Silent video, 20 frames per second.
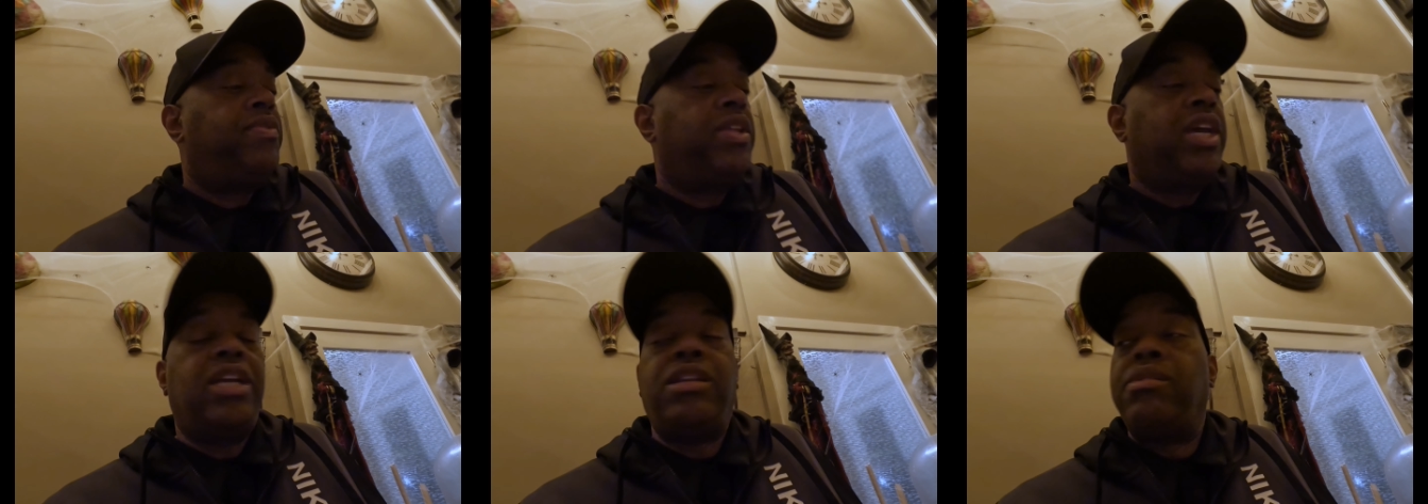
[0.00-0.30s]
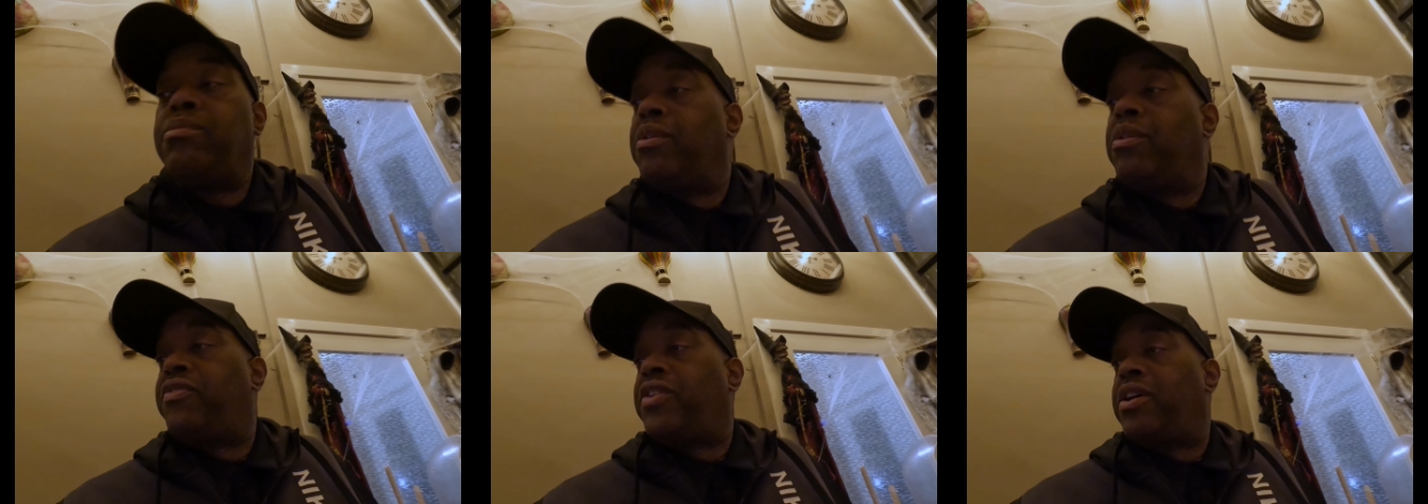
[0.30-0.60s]
Hey,
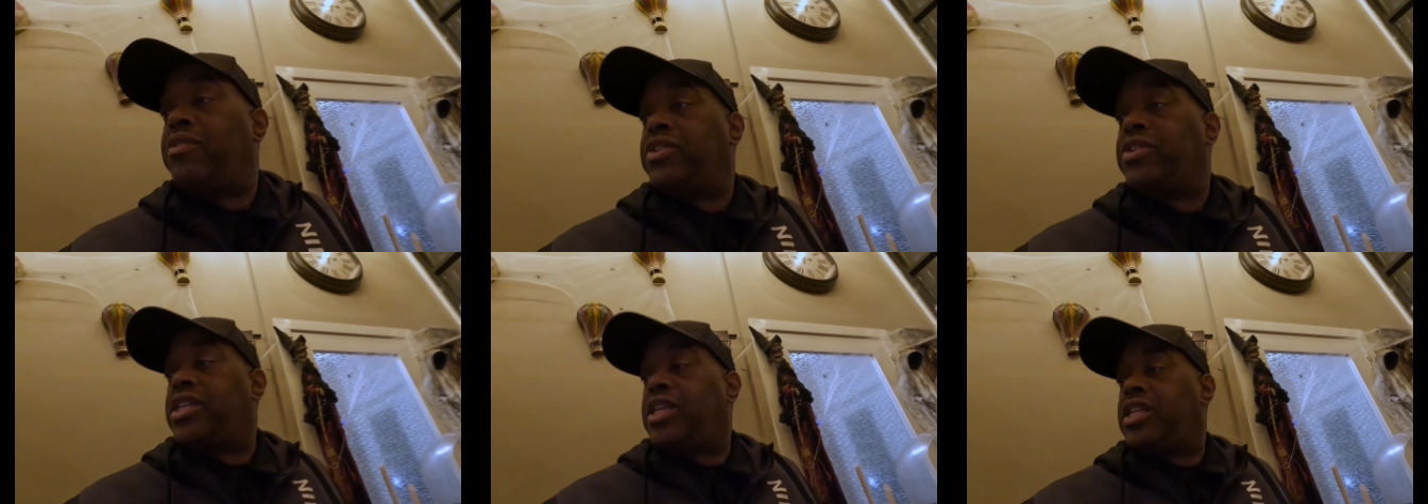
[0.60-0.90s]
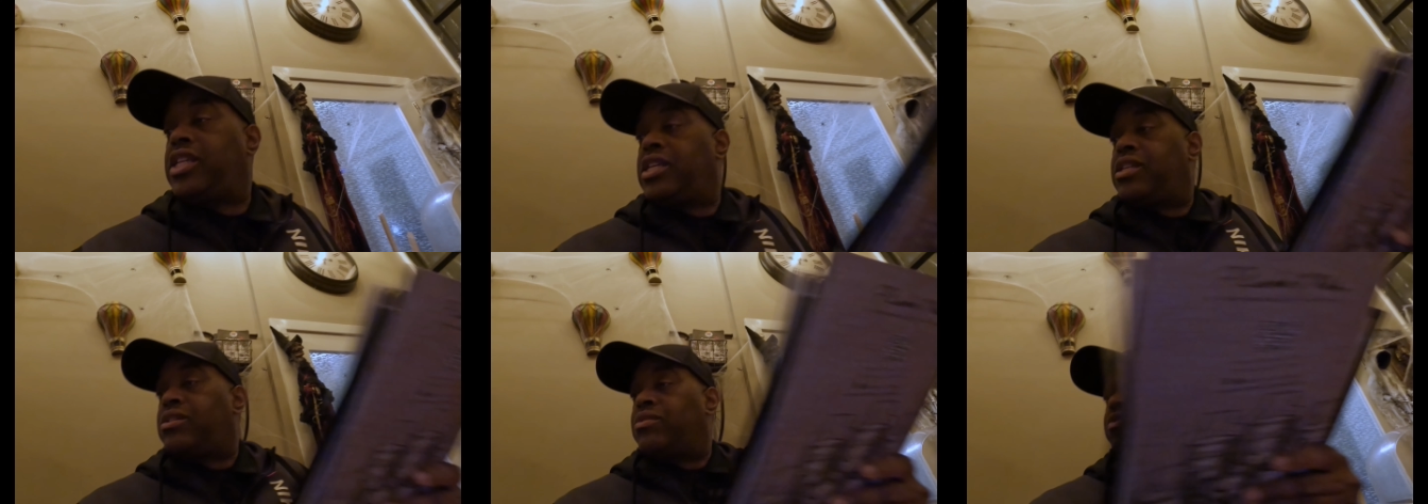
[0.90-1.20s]
do me a favor,
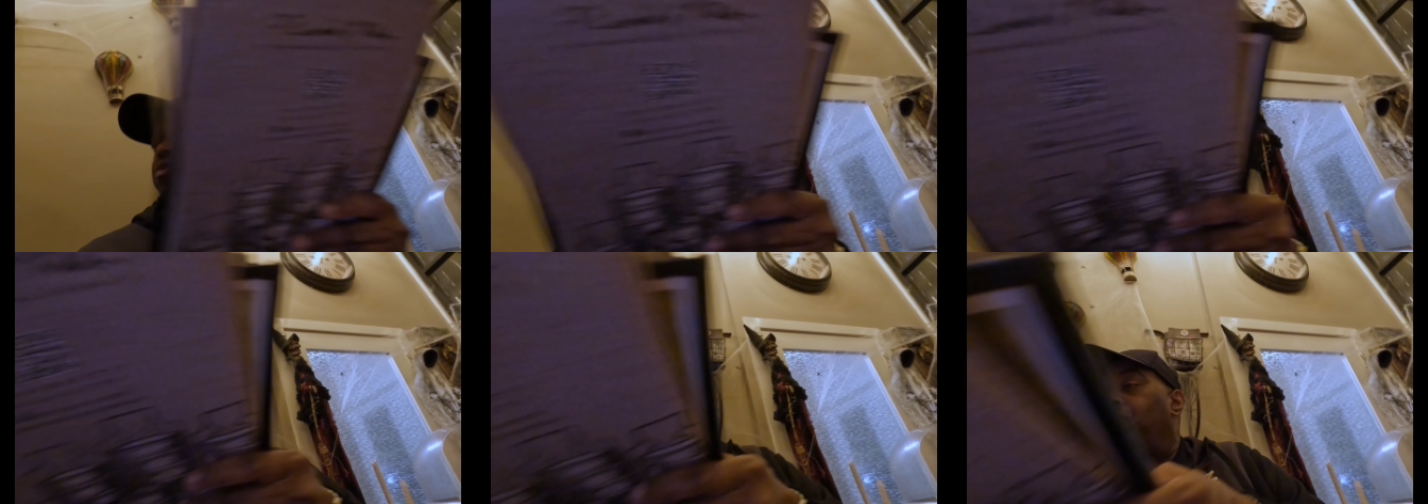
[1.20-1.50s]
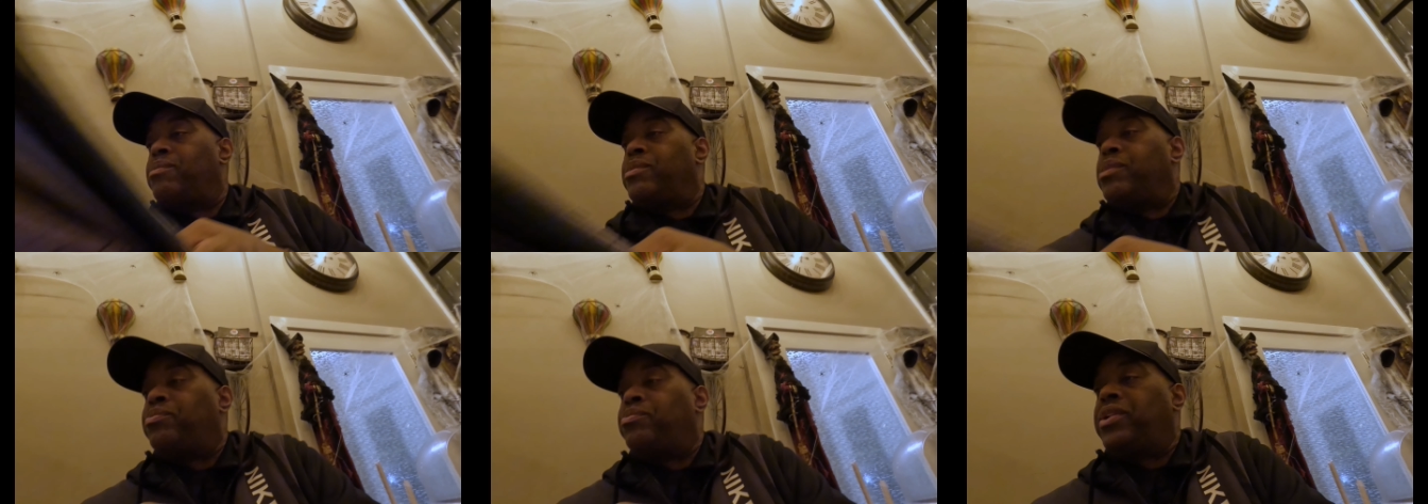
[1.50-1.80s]
sit these over there
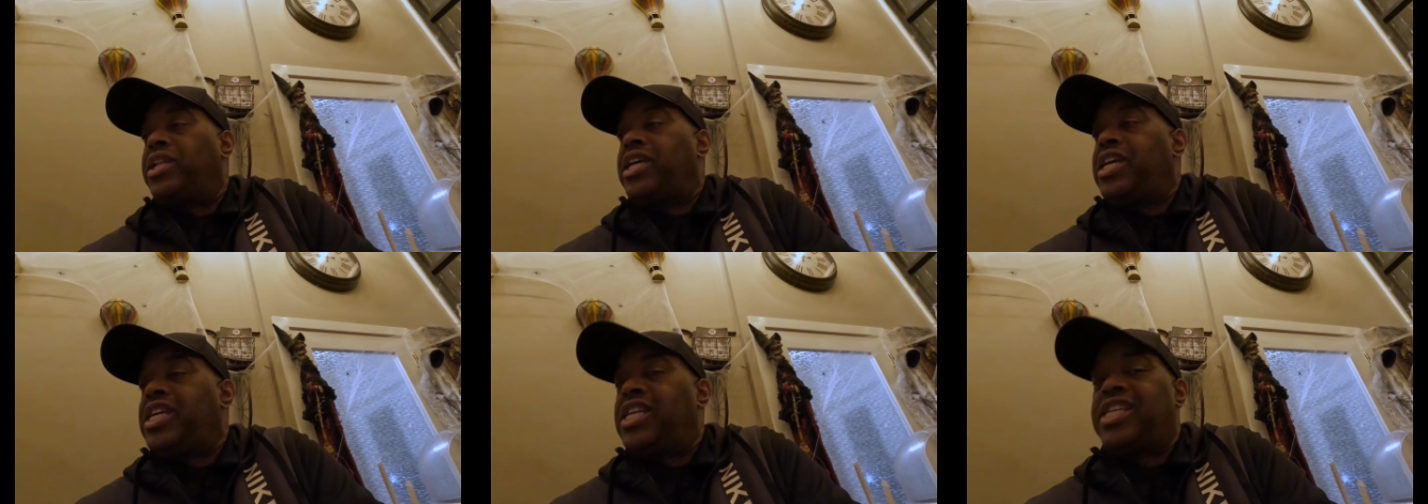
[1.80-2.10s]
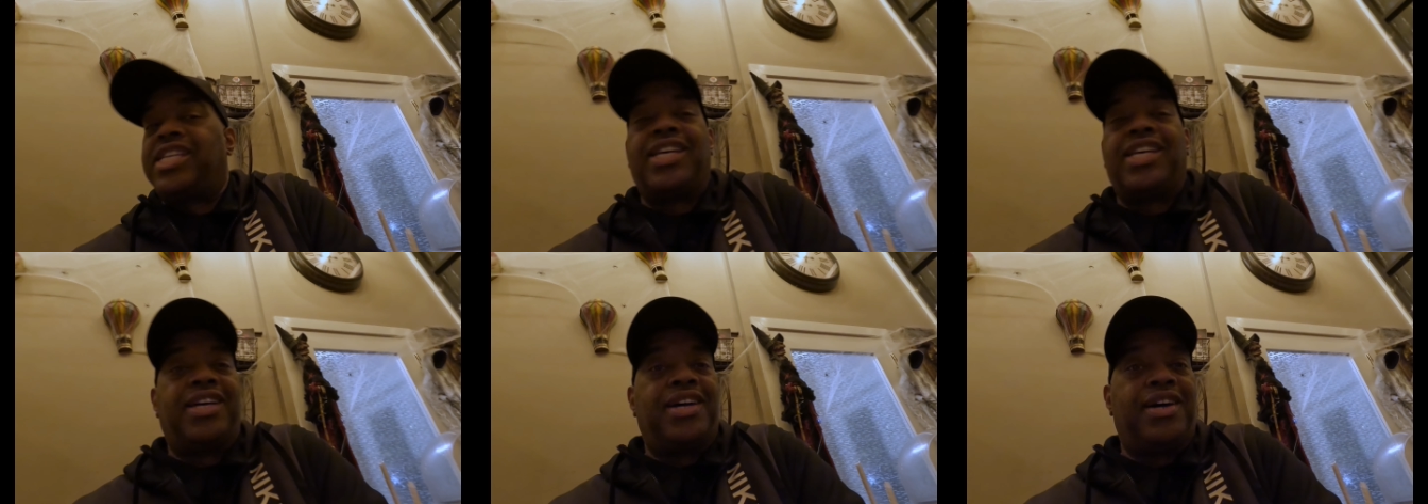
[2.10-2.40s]
for me, please.
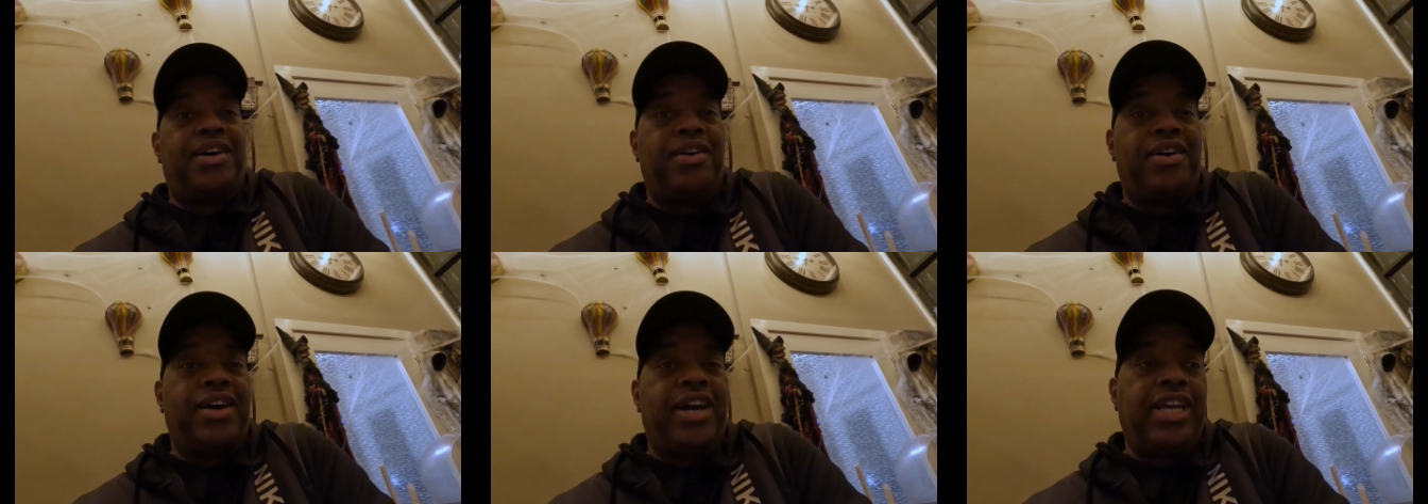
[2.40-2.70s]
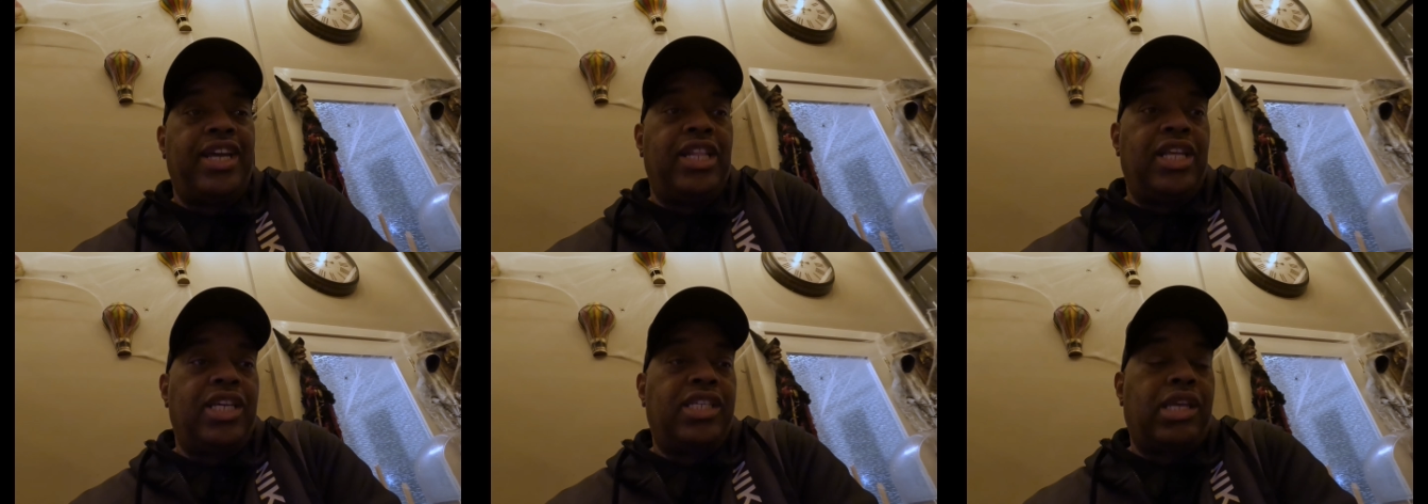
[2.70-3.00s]
All
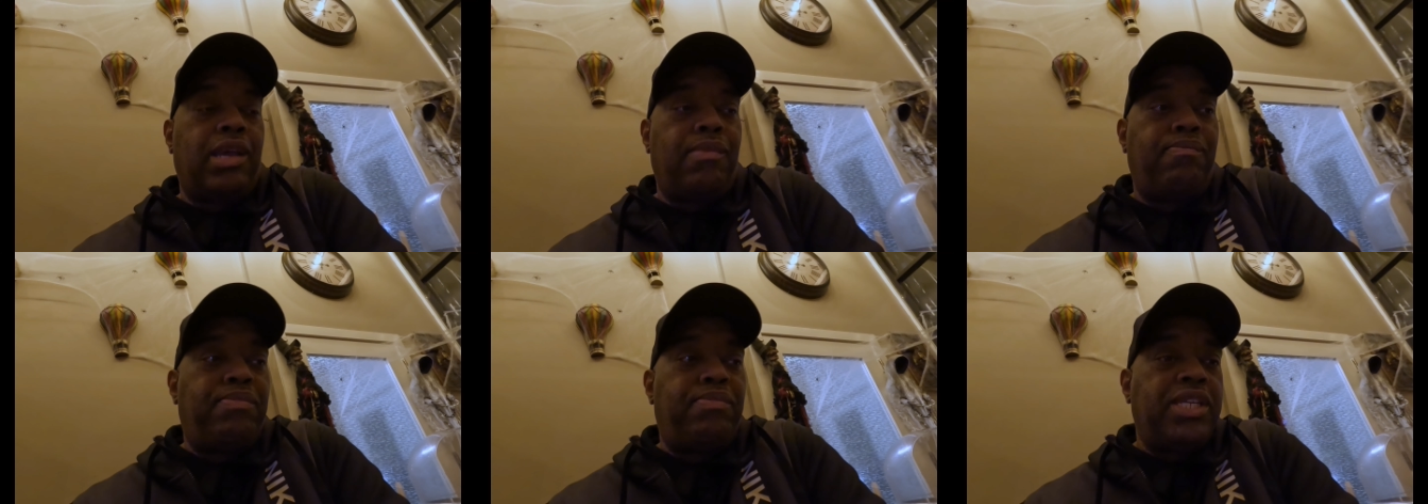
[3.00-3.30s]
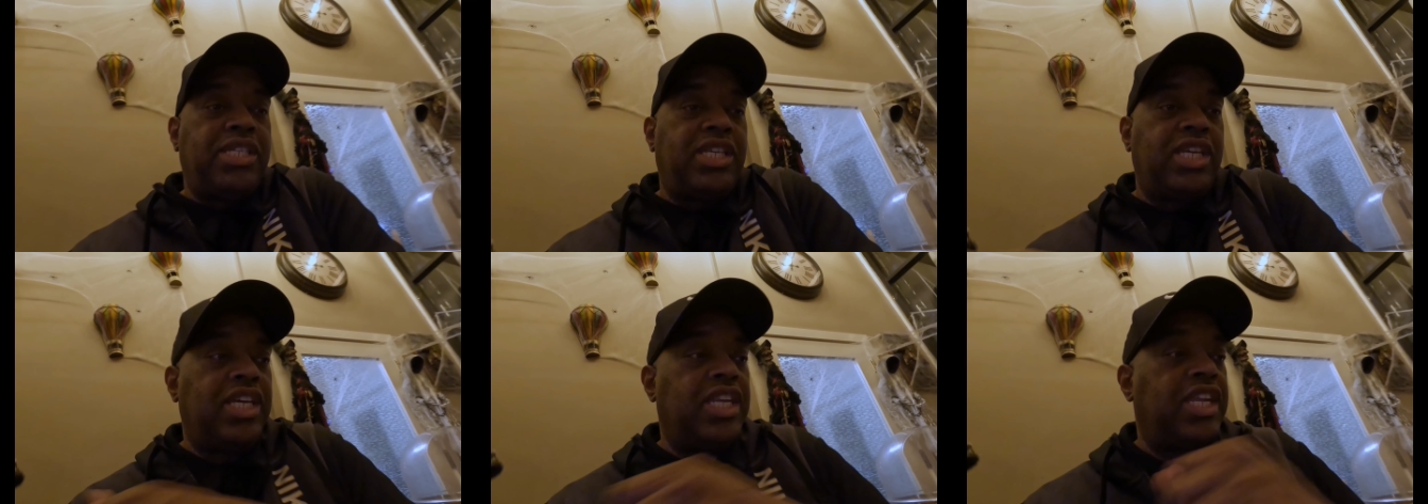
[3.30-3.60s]
right, let's get
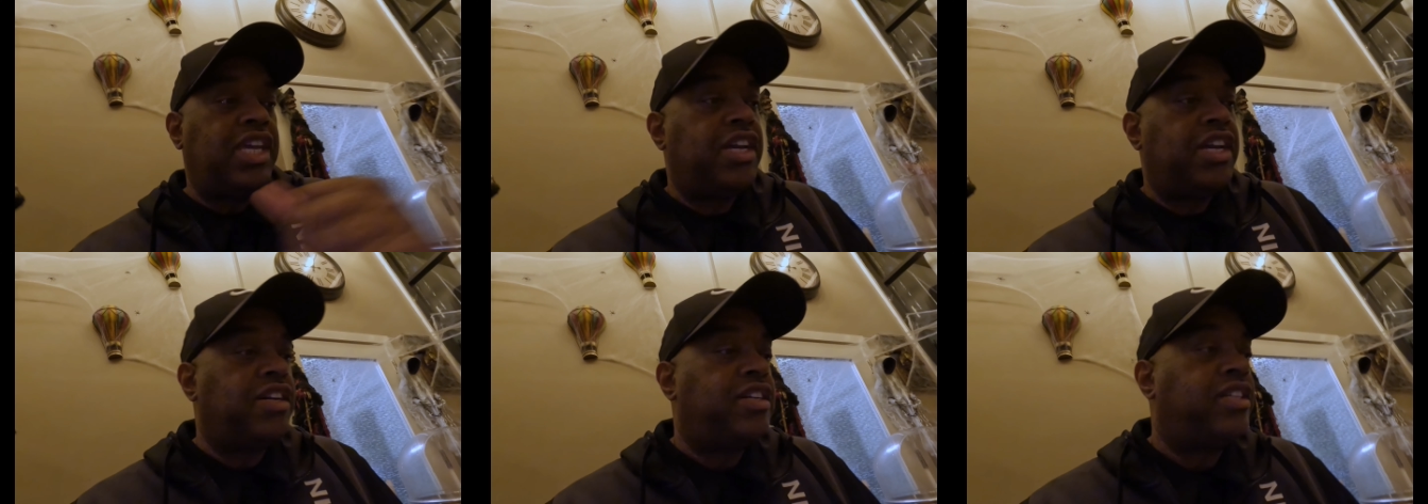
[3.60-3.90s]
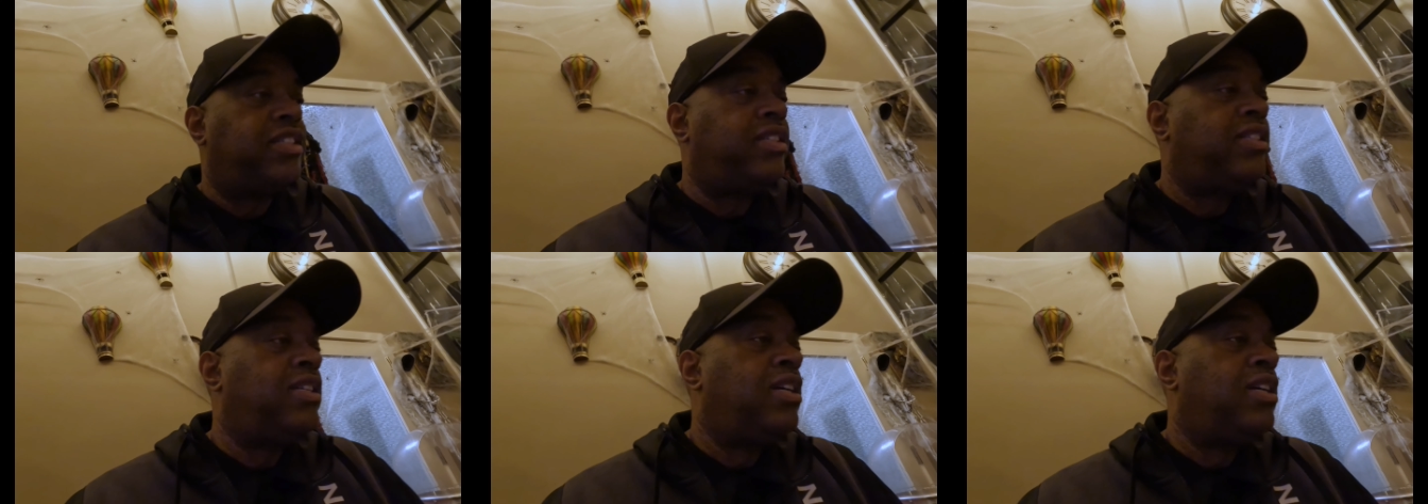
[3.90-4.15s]
busy in here.